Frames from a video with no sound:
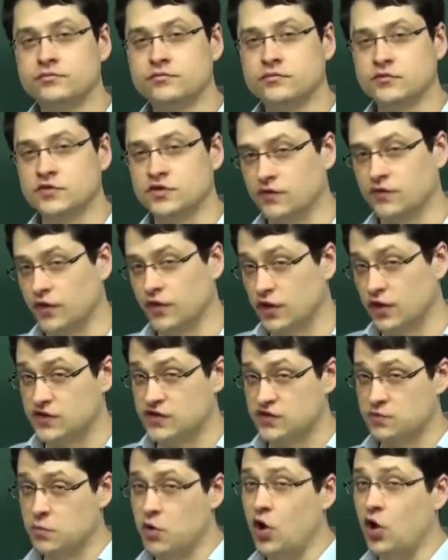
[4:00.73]
It's a very
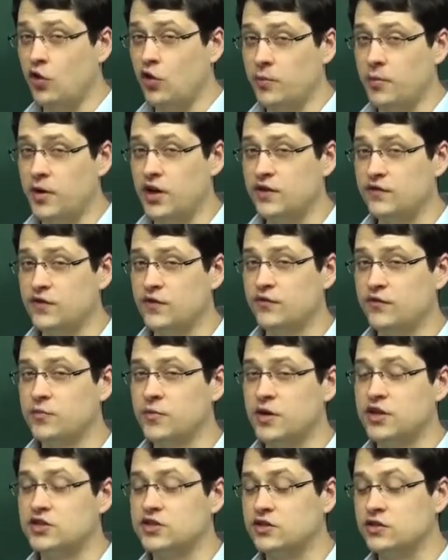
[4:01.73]
small amount of
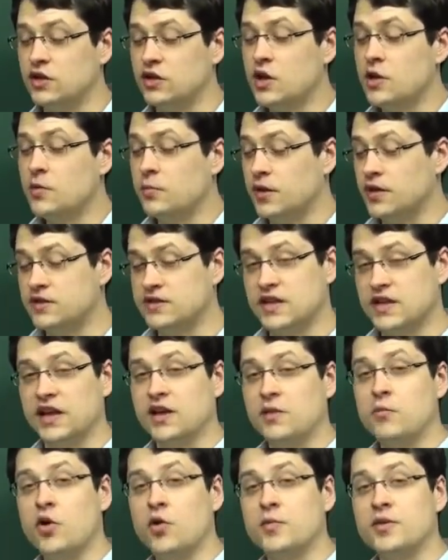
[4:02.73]
information, but take a
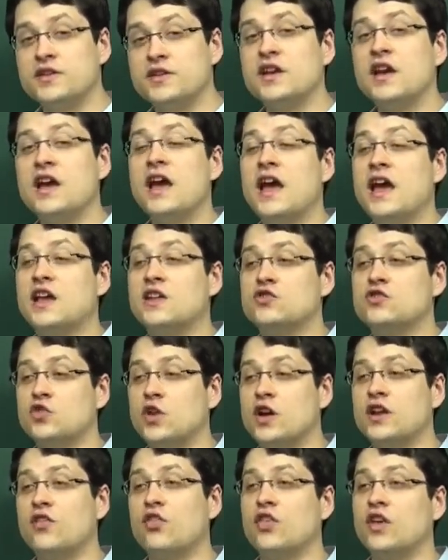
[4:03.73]
moment and
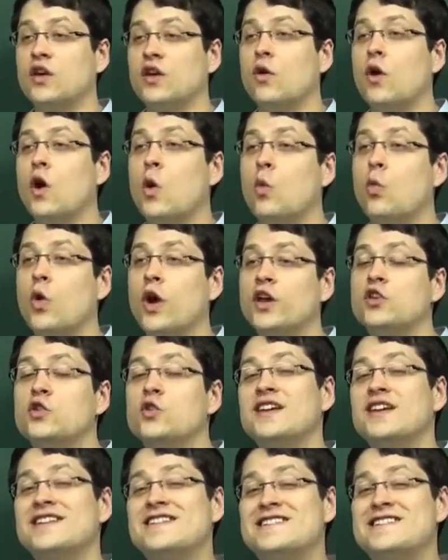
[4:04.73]
try to think what you
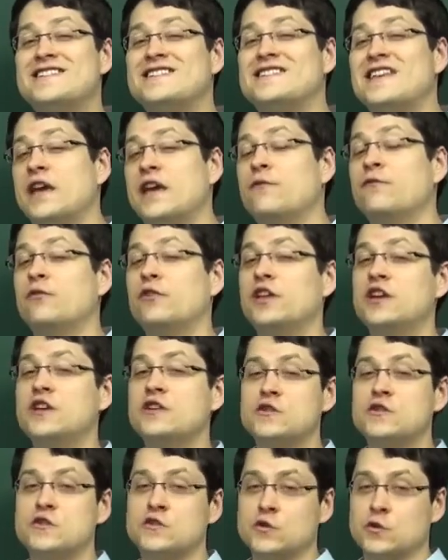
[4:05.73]
can safely
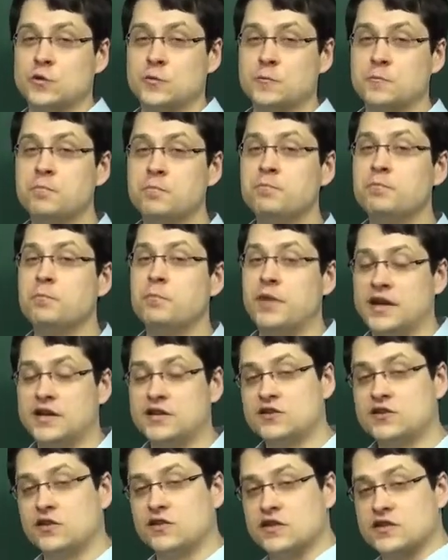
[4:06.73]
assume
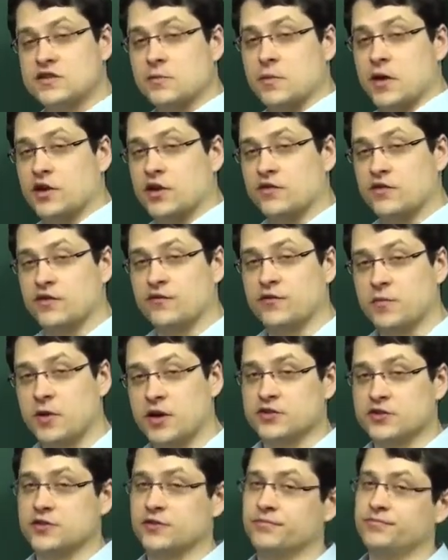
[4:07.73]
based on this amount of
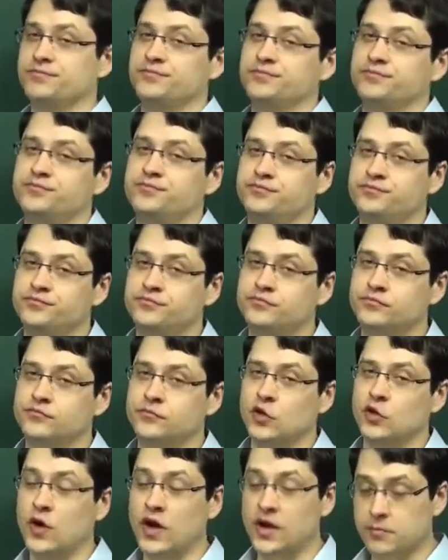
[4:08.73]
information.
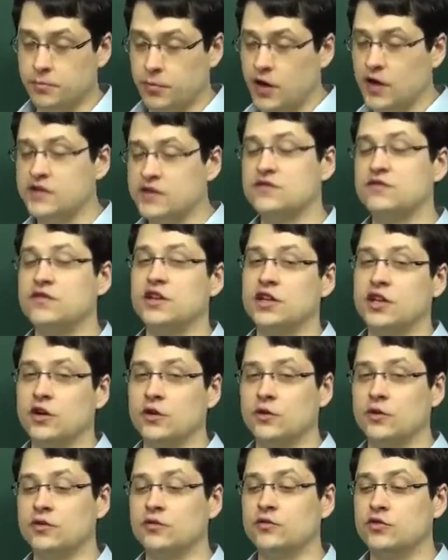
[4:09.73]
Go ahead and pause the
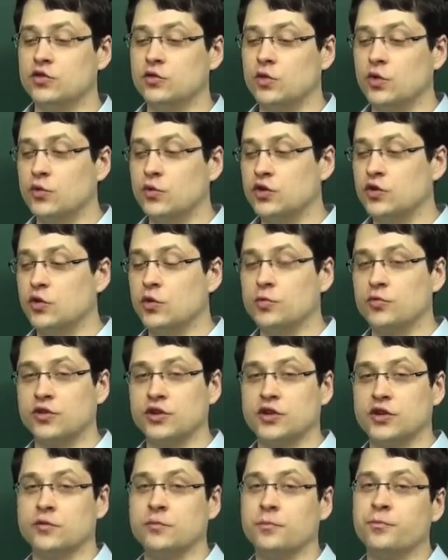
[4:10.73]
video and do what we normally do.